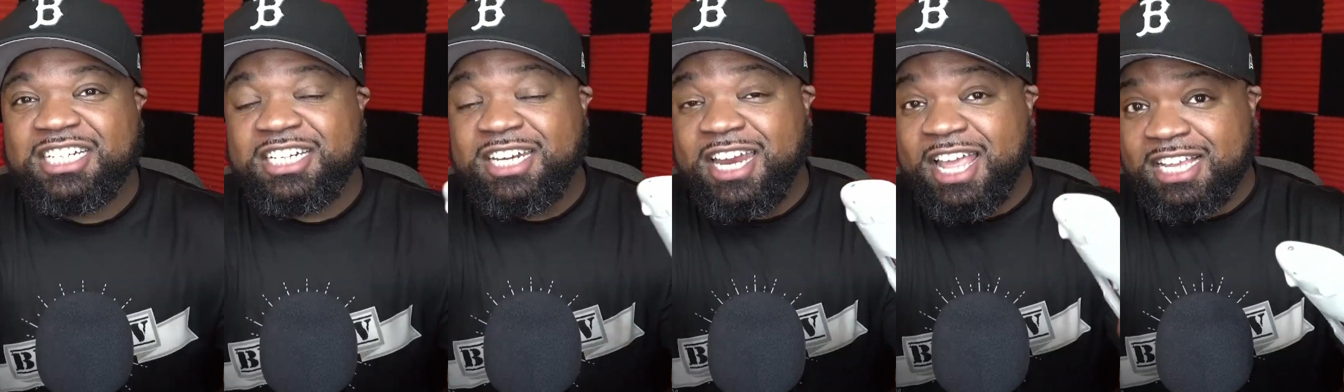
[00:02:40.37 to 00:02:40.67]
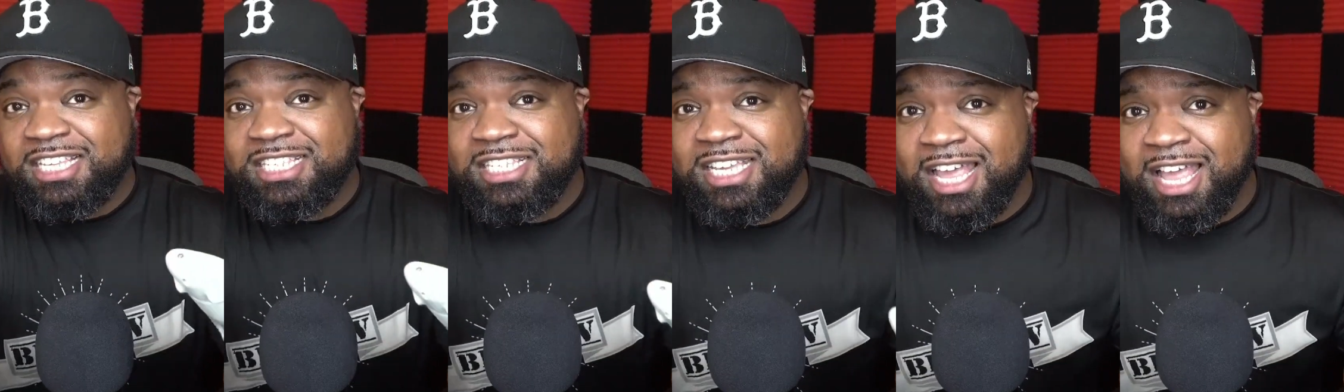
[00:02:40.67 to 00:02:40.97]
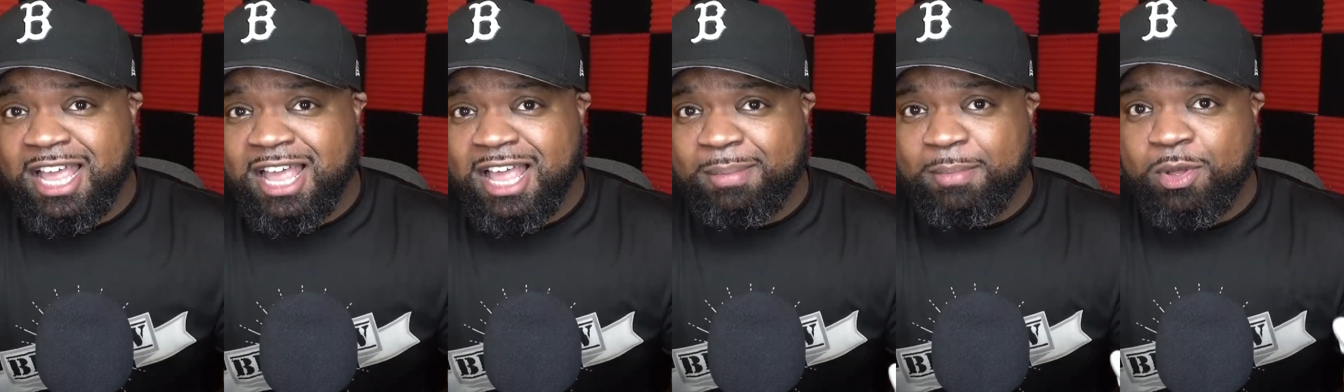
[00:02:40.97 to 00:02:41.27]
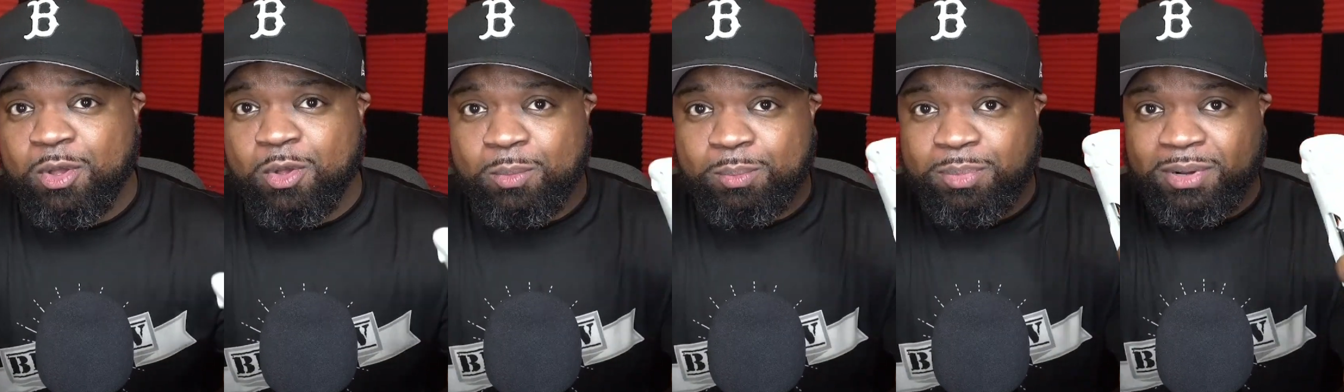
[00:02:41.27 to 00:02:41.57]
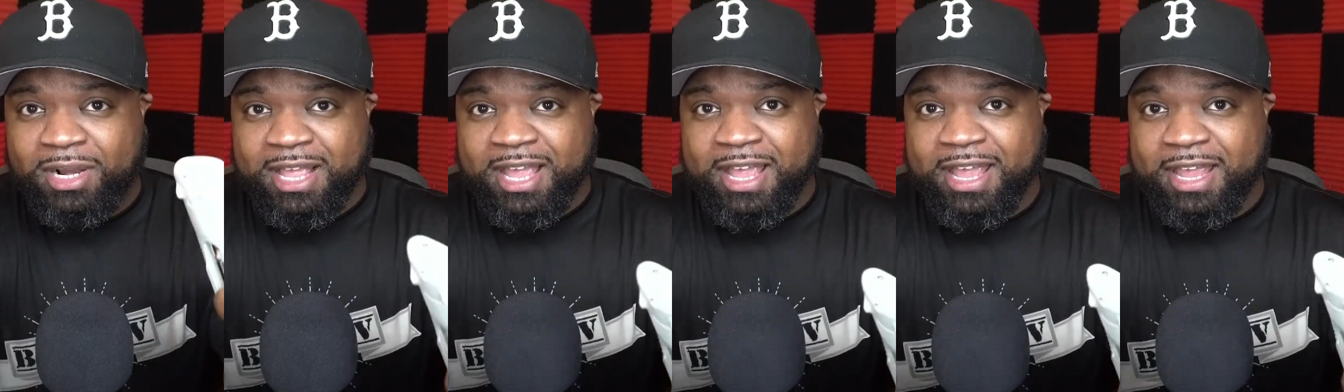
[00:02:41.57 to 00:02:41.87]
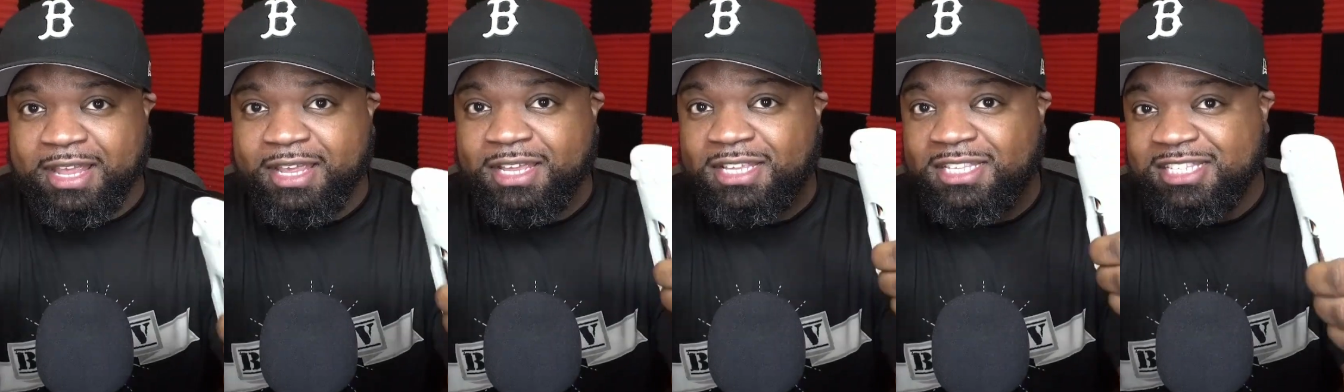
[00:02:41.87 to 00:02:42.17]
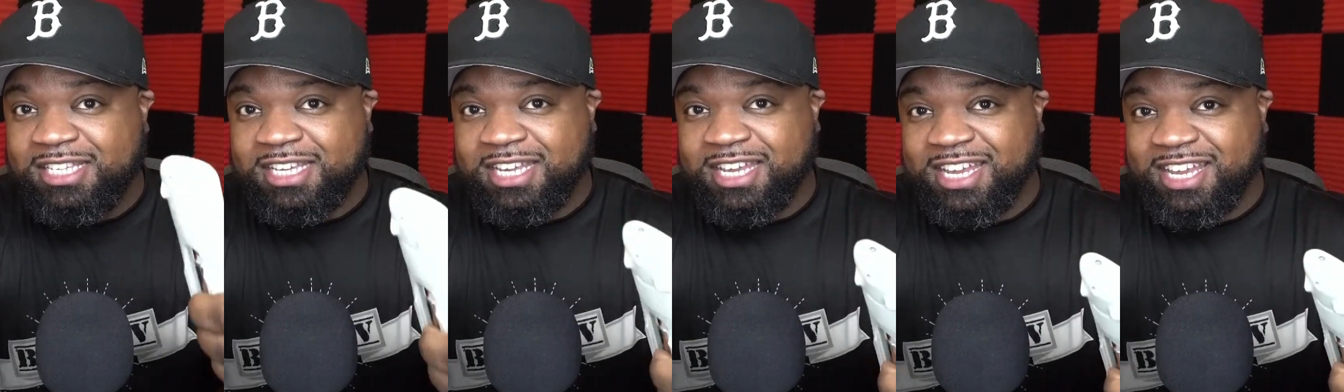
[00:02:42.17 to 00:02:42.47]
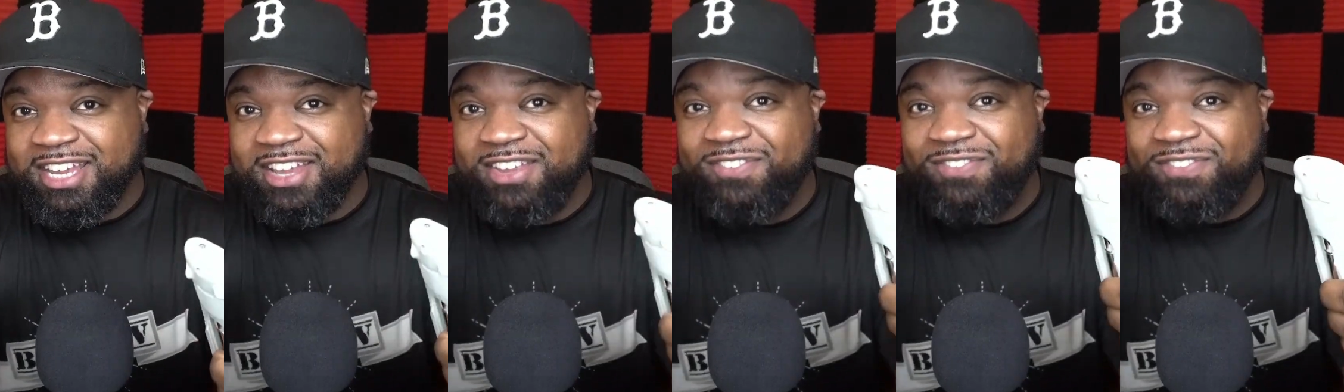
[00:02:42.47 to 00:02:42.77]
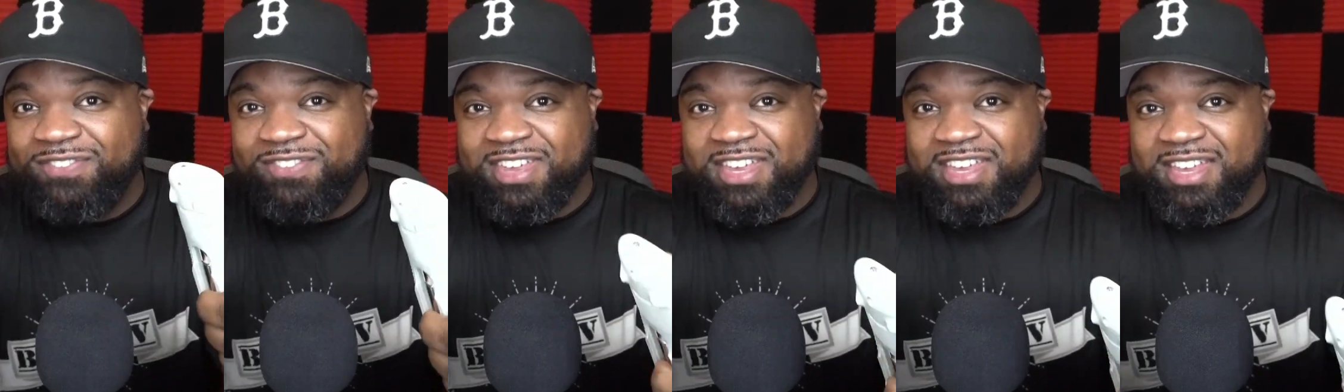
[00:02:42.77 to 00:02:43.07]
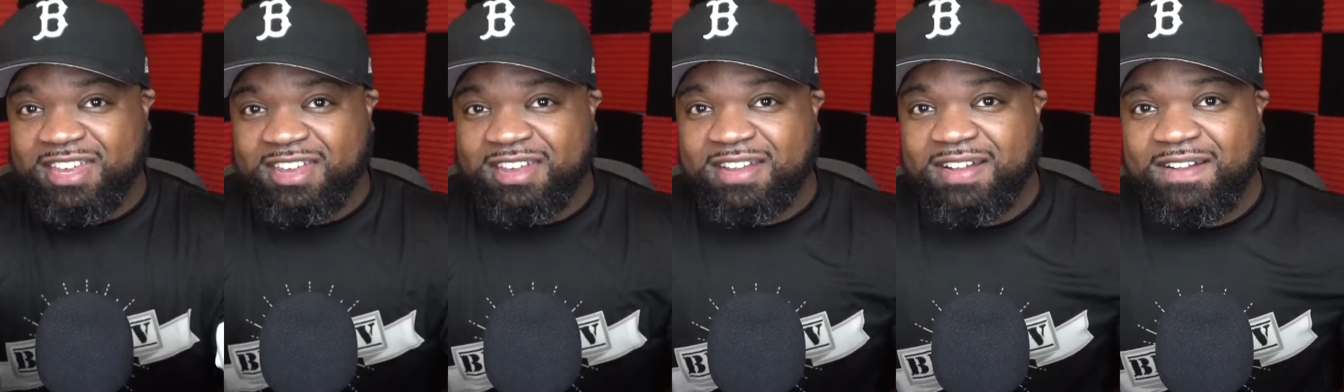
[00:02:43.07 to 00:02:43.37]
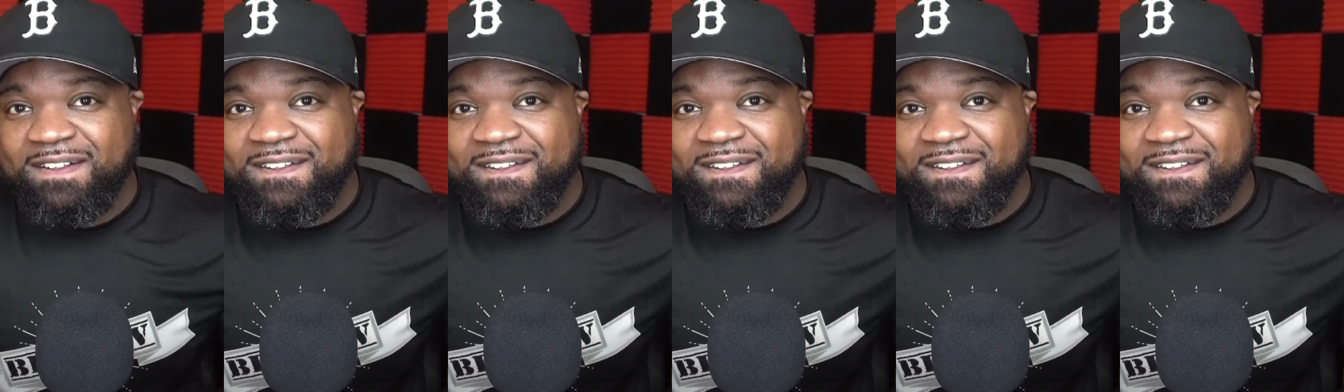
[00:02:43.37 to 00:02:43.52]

Next time on BLAC TV.